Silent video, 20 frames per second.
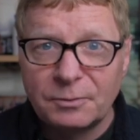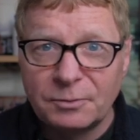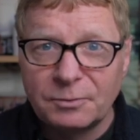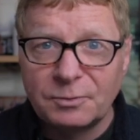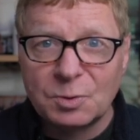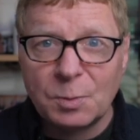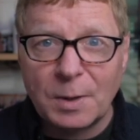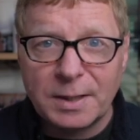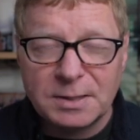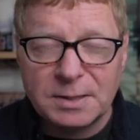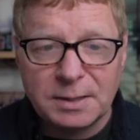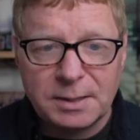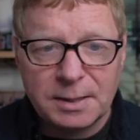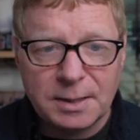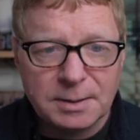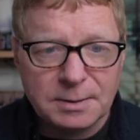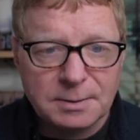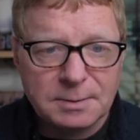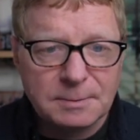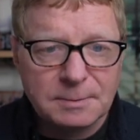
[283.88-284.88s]
20
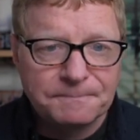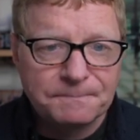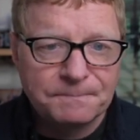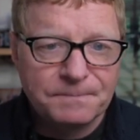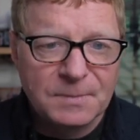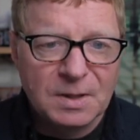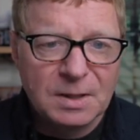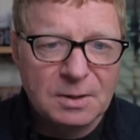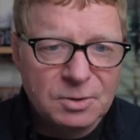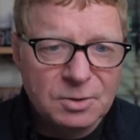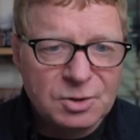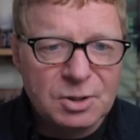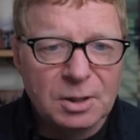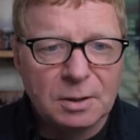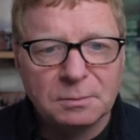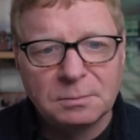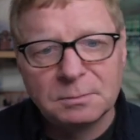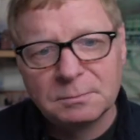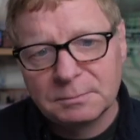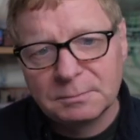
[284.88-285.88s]
years.
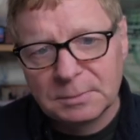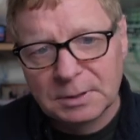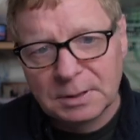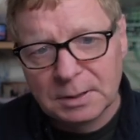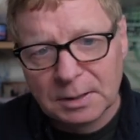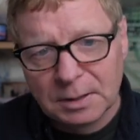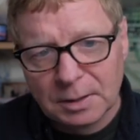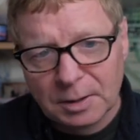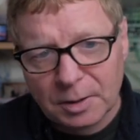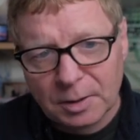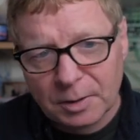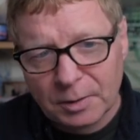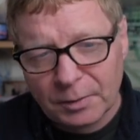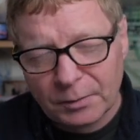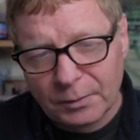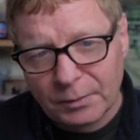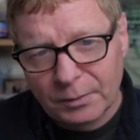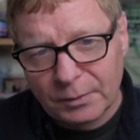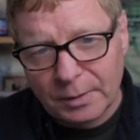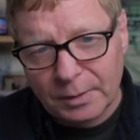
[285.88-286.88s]
So
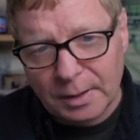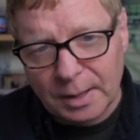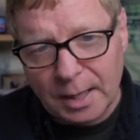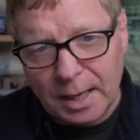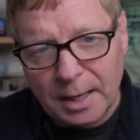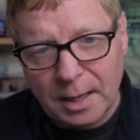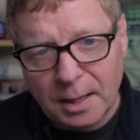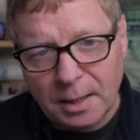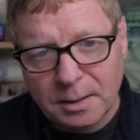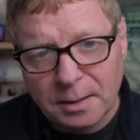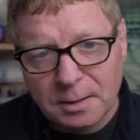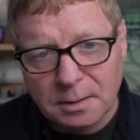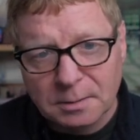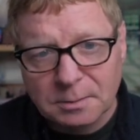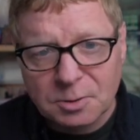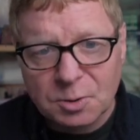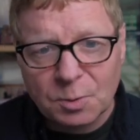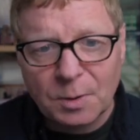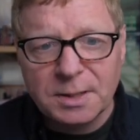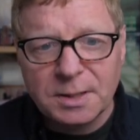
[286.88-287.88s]
in
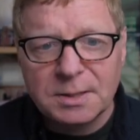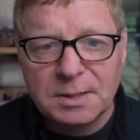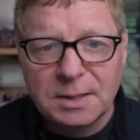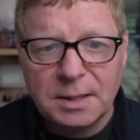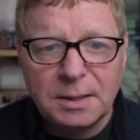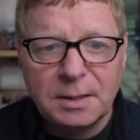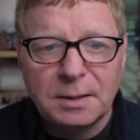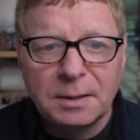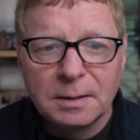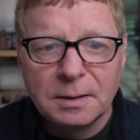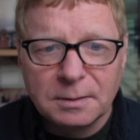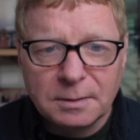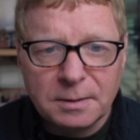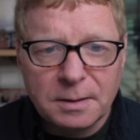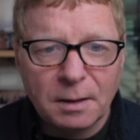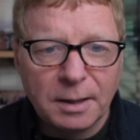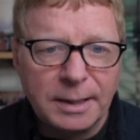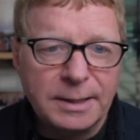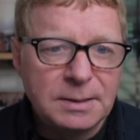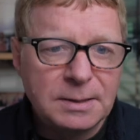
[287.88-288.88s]

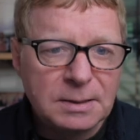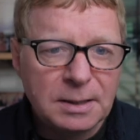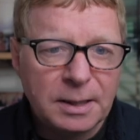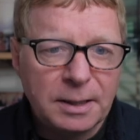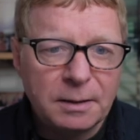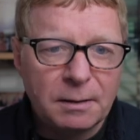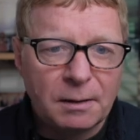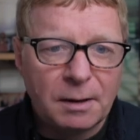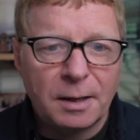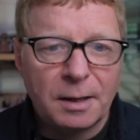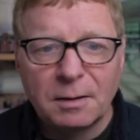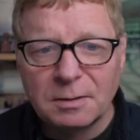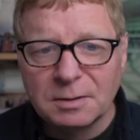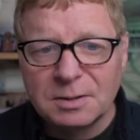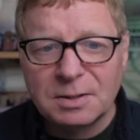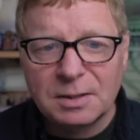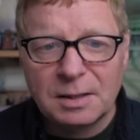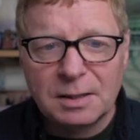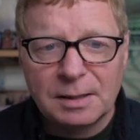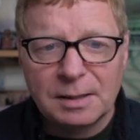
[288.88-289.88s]
2019,
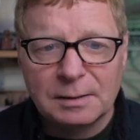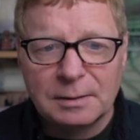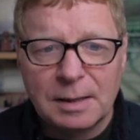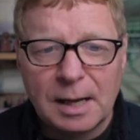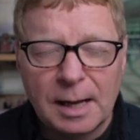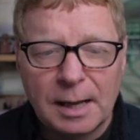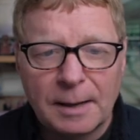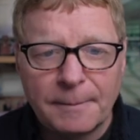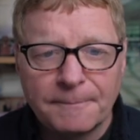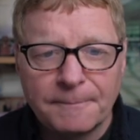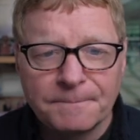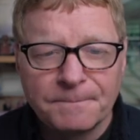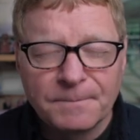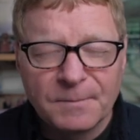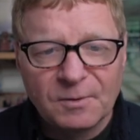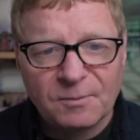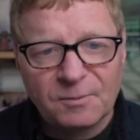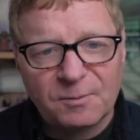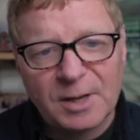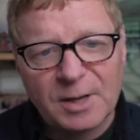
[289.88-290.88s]
IATA
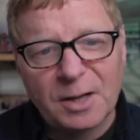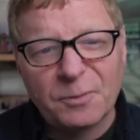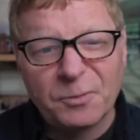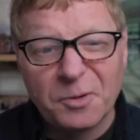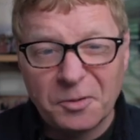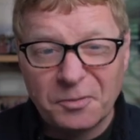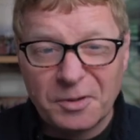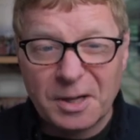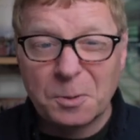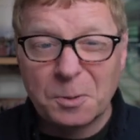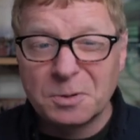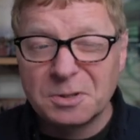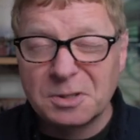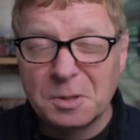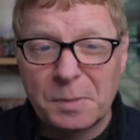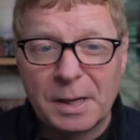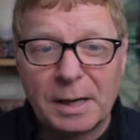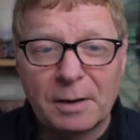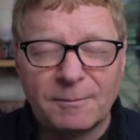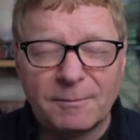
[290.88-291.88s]
found that there was
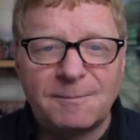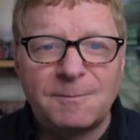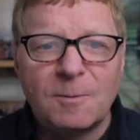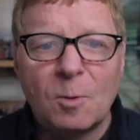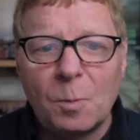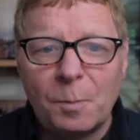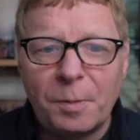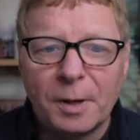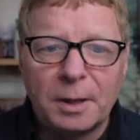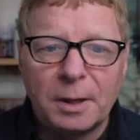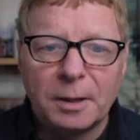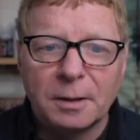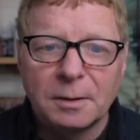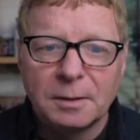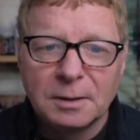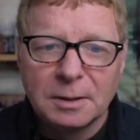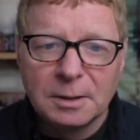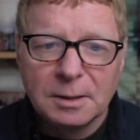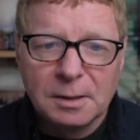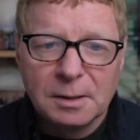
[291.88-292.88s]
about 4
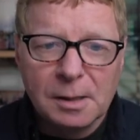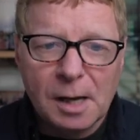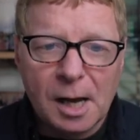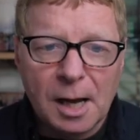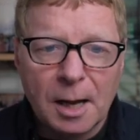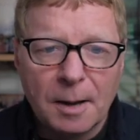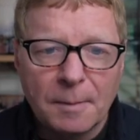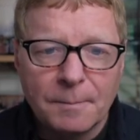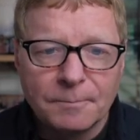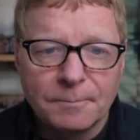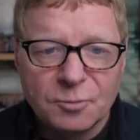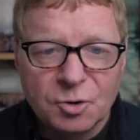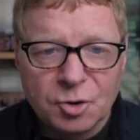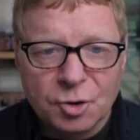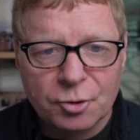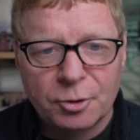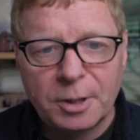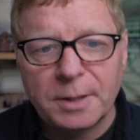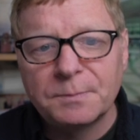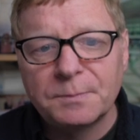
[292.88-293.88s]
billion
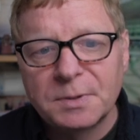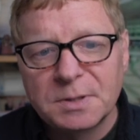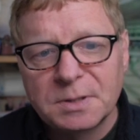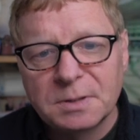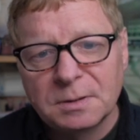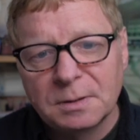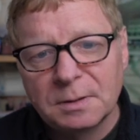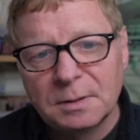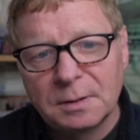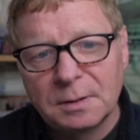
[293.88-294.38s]
trips.